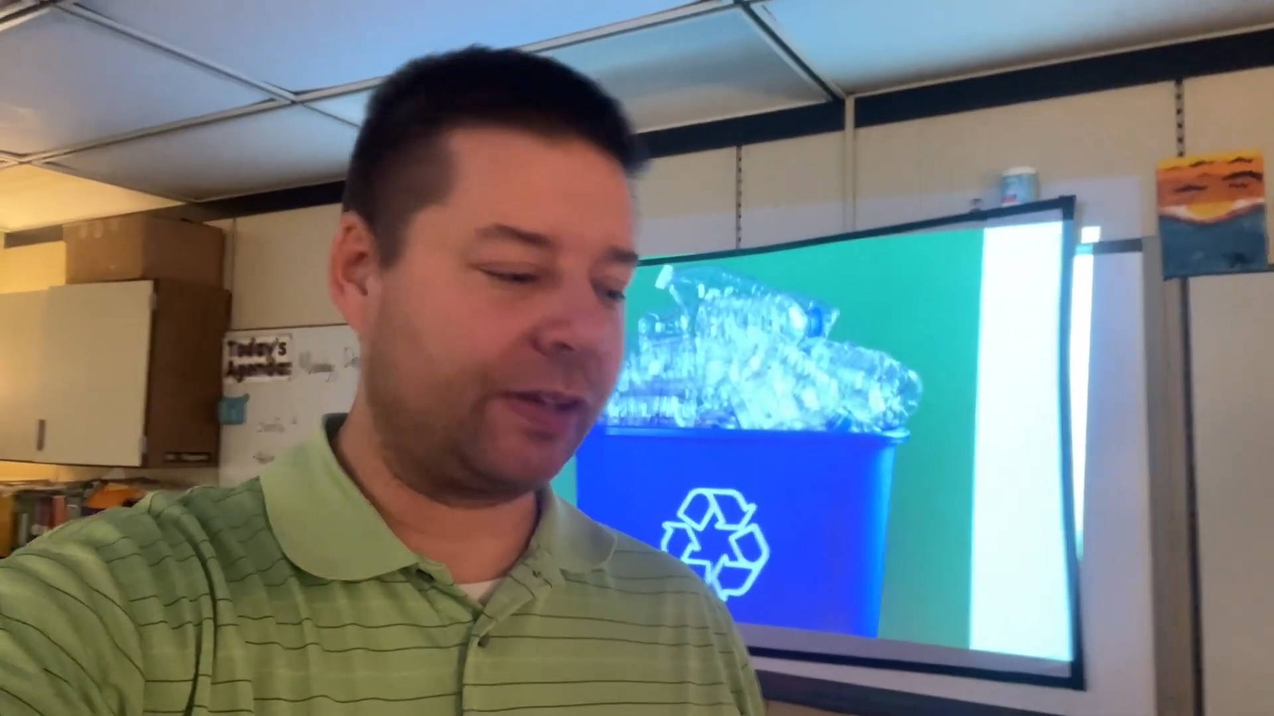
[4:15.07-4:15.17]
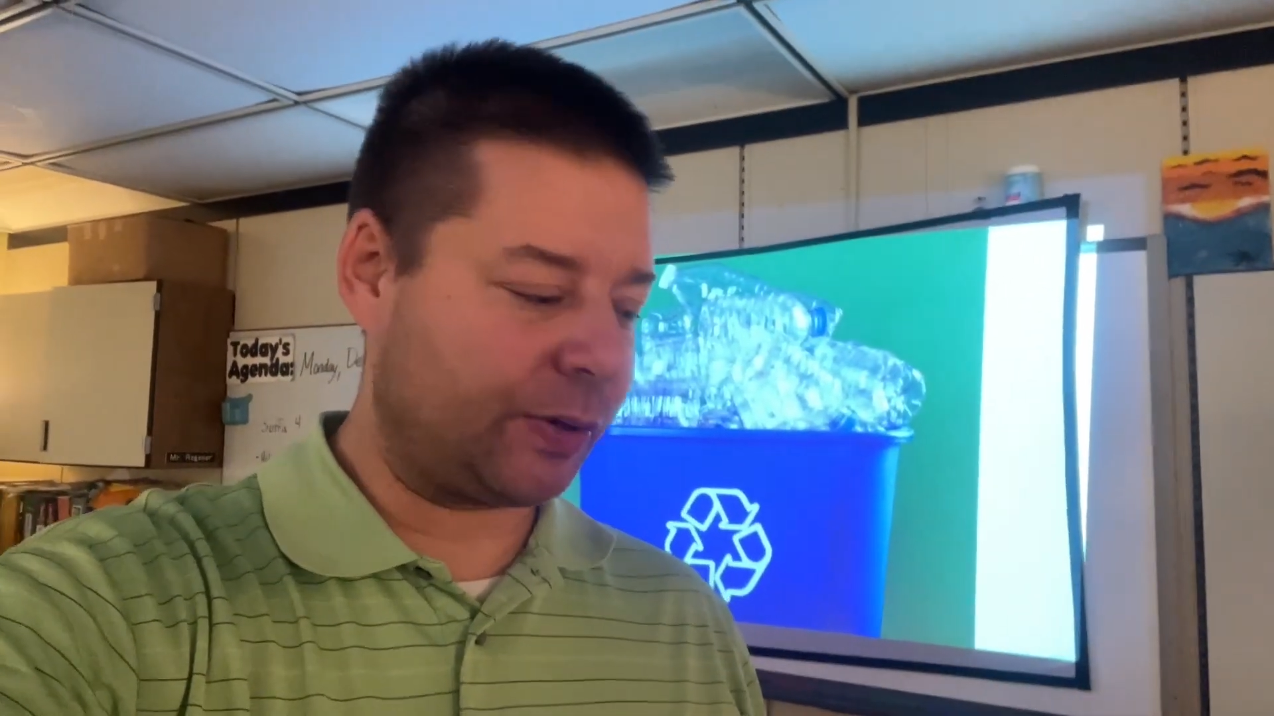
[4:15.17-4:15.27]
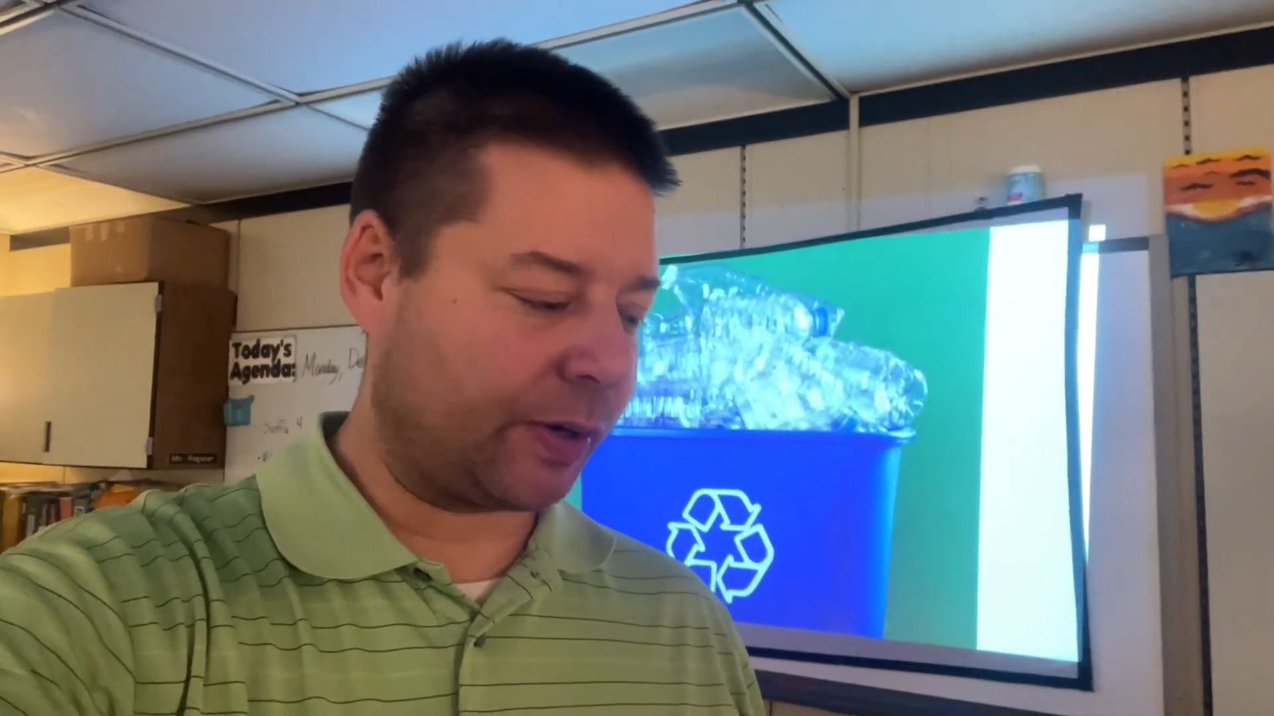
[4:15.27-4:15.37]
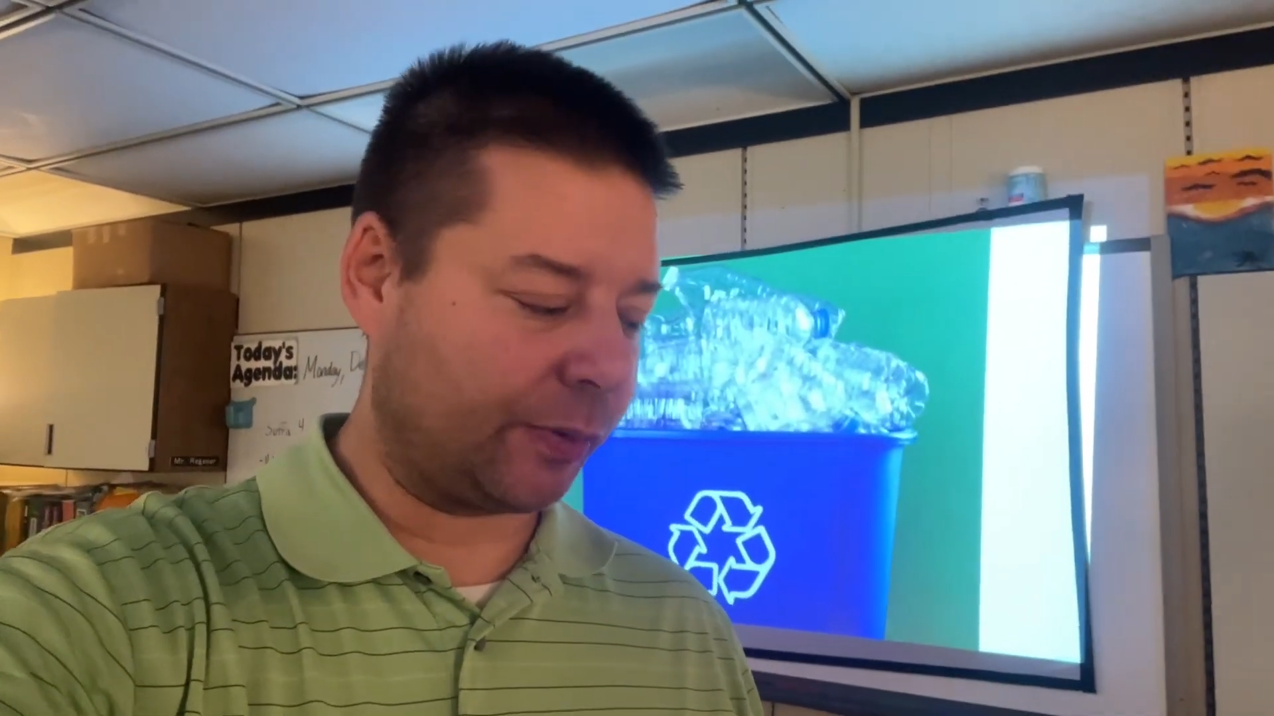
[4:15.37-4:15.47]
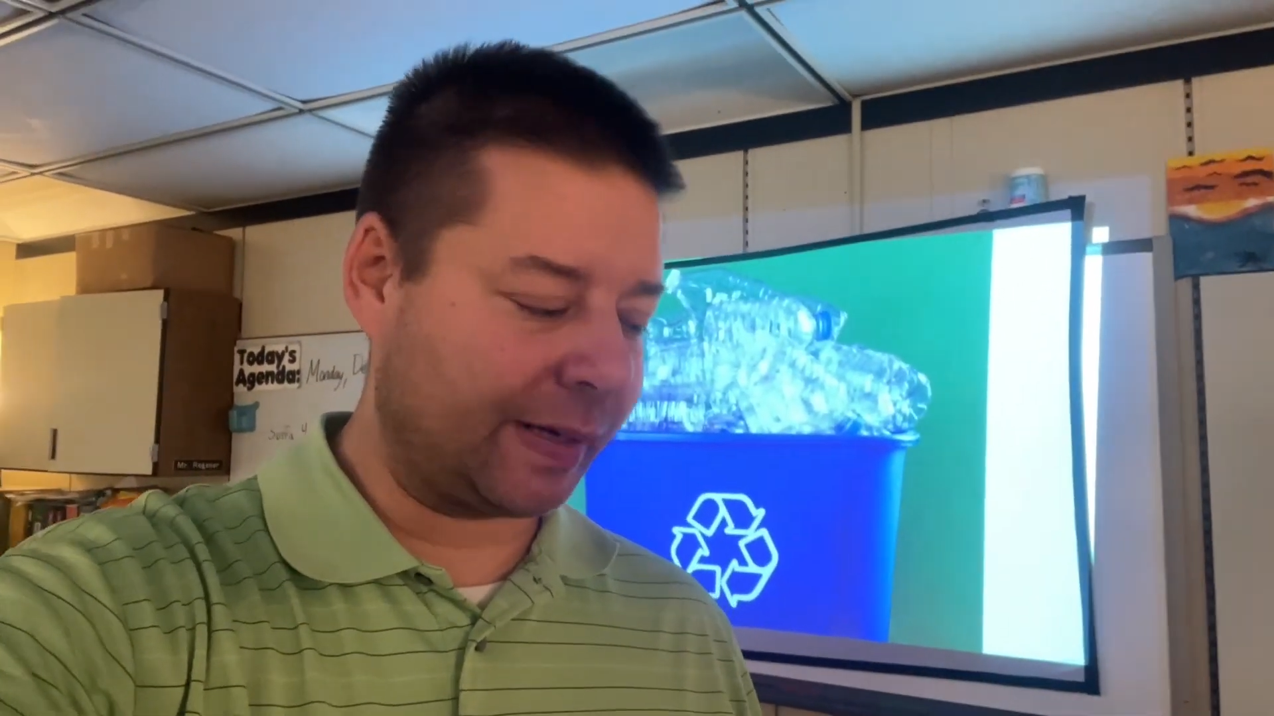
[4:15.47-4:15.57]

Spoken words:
that you could